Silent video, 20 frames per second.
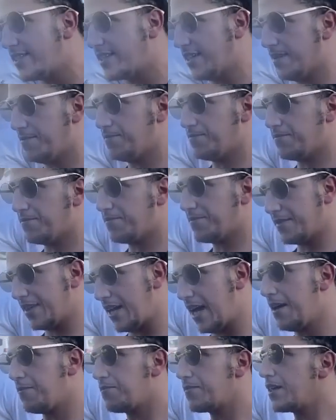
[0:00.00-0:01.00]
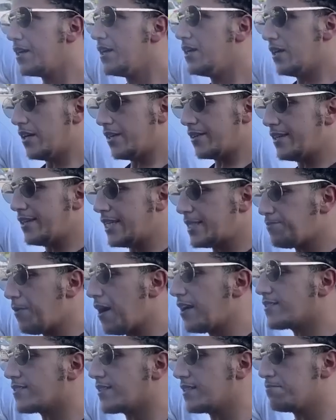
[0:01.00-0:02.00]
it. Yeah. This
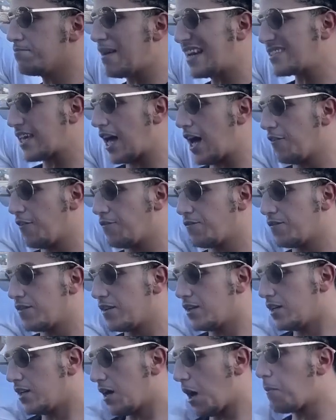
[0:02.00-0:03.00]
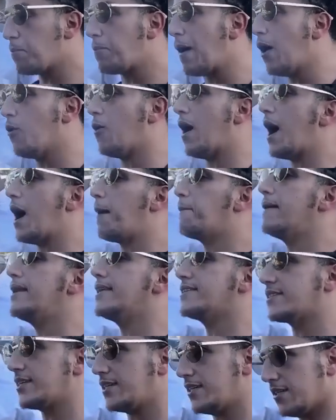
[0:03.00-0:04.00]
person must have a power,
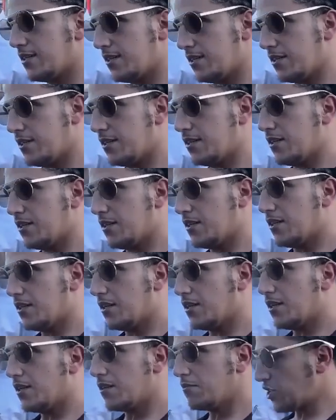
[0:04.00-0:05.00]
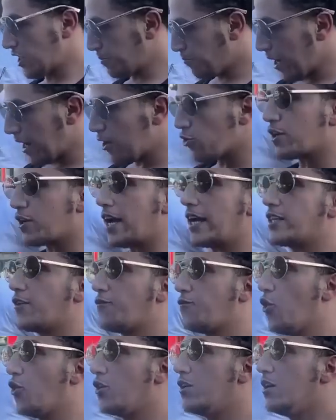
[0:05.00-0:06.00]
ability. Just by looking at the
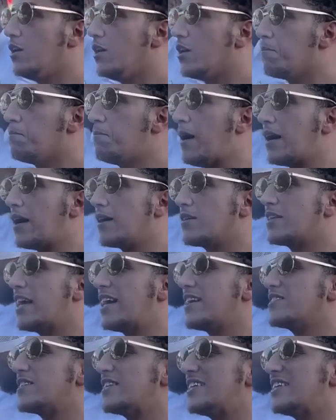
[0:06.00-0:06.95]
phone. But it's